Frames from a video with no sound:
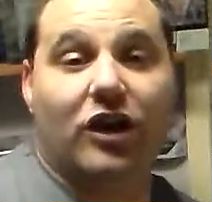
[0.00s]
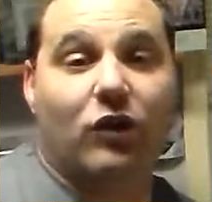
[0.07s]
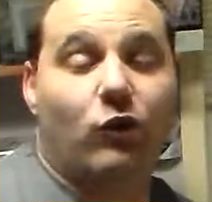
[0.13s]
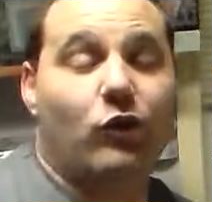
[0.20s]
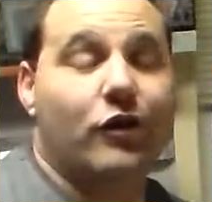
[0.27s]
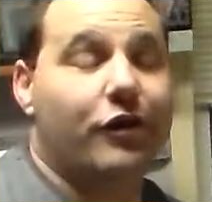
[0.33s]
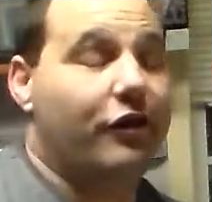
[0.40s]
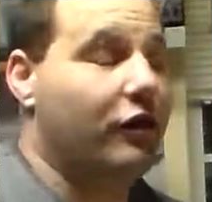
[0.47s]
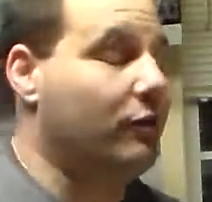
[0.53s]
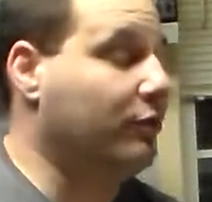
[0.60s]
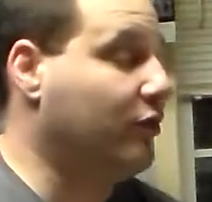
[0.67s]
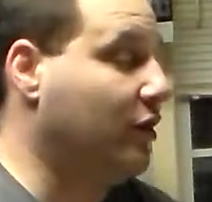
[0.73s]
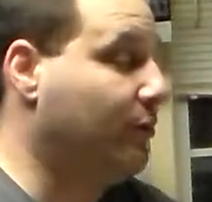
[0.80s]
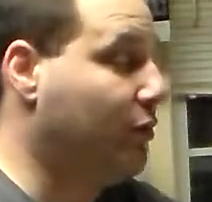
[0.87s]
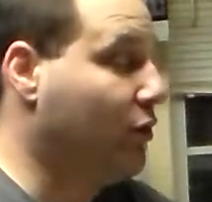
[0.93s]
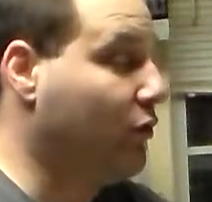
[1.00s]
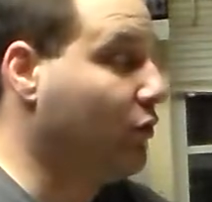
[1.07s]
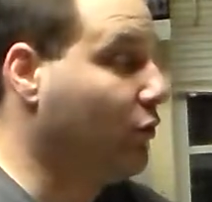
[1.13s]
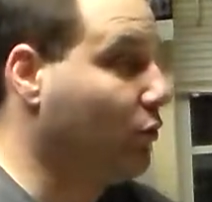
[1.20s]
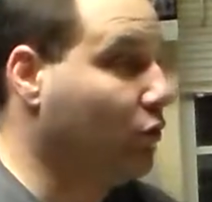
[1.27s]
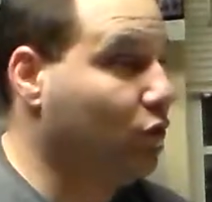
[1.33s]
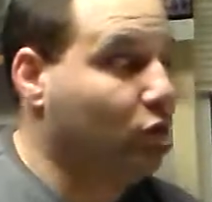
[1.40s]
to get a 1 thumbs up on
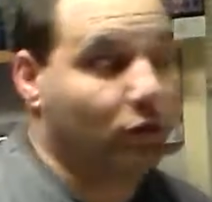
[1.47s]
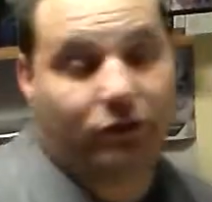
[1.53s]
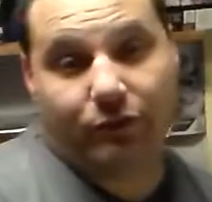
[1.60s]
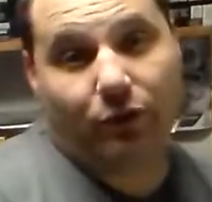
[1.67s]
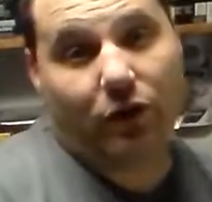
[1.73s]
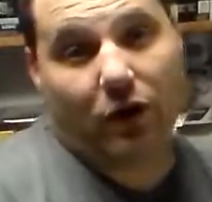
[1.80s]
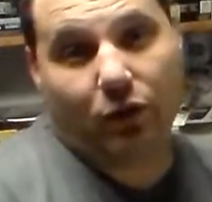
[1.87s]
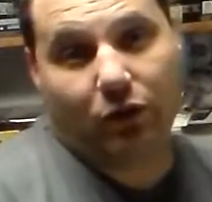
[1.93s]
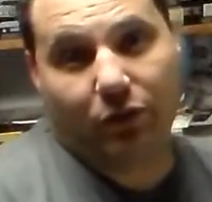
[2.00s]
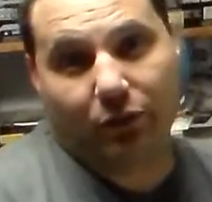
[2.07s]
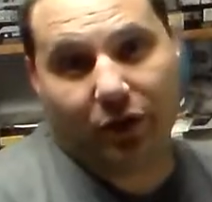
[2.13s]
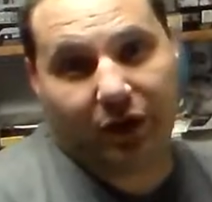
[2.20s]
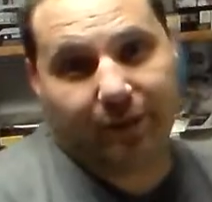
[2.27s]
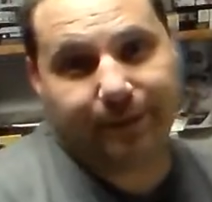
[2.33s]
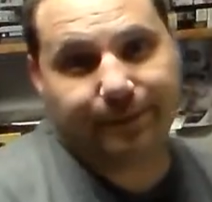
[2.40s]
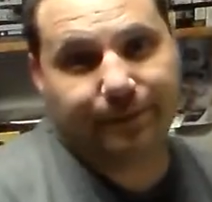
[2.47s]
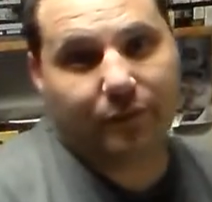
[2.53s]
the rules part with me.